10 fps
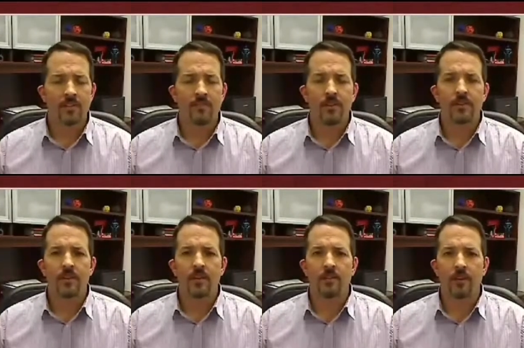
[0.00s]
Yes, very
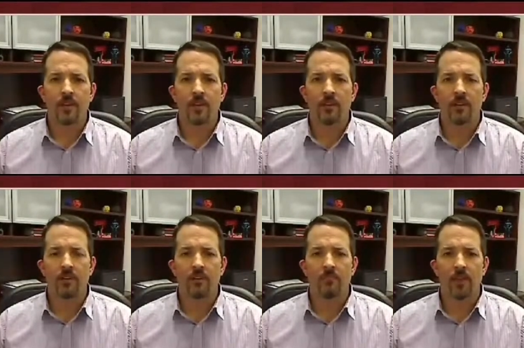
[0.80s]
safe.
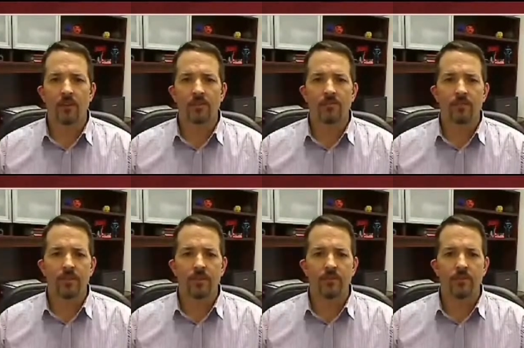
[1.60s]
The metals we